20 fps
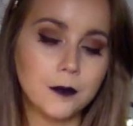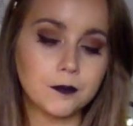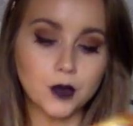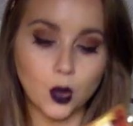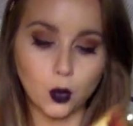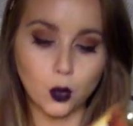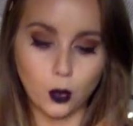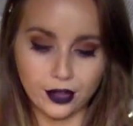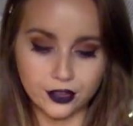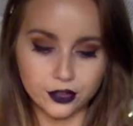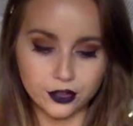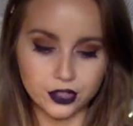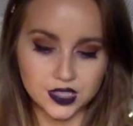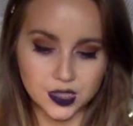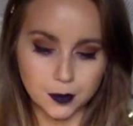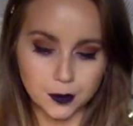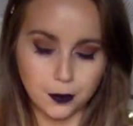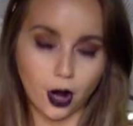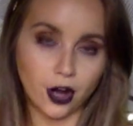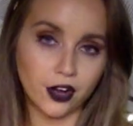whether it's a
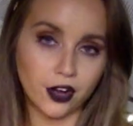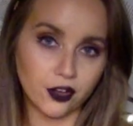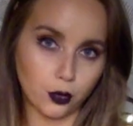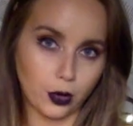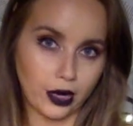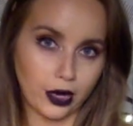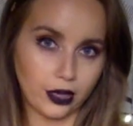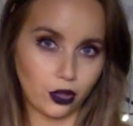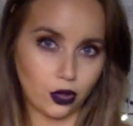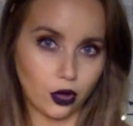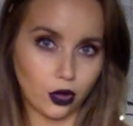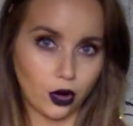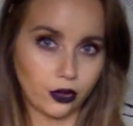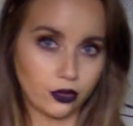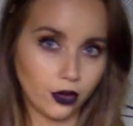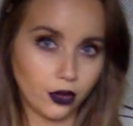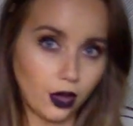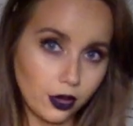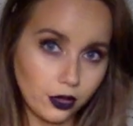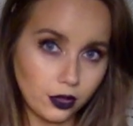part of where you are
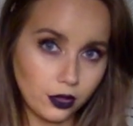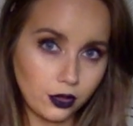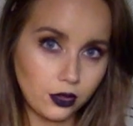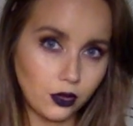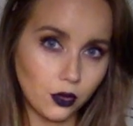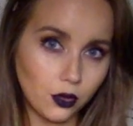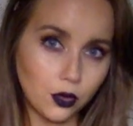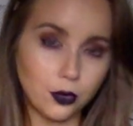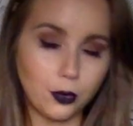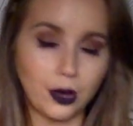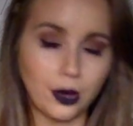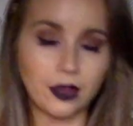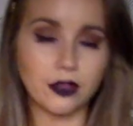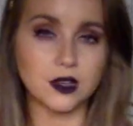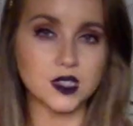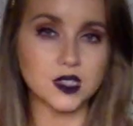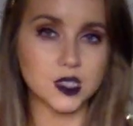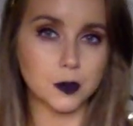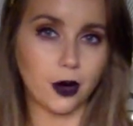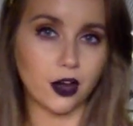now or whether
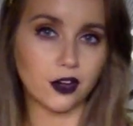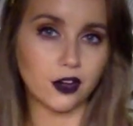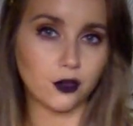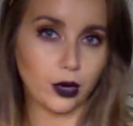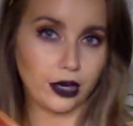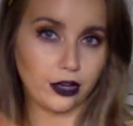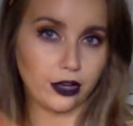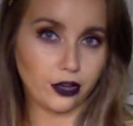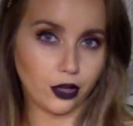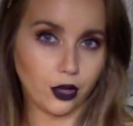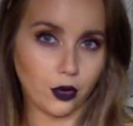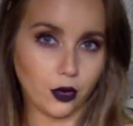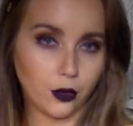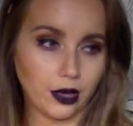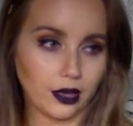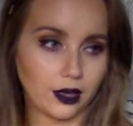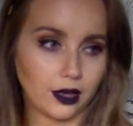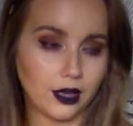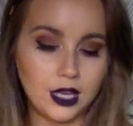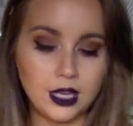it's a part of where you're going.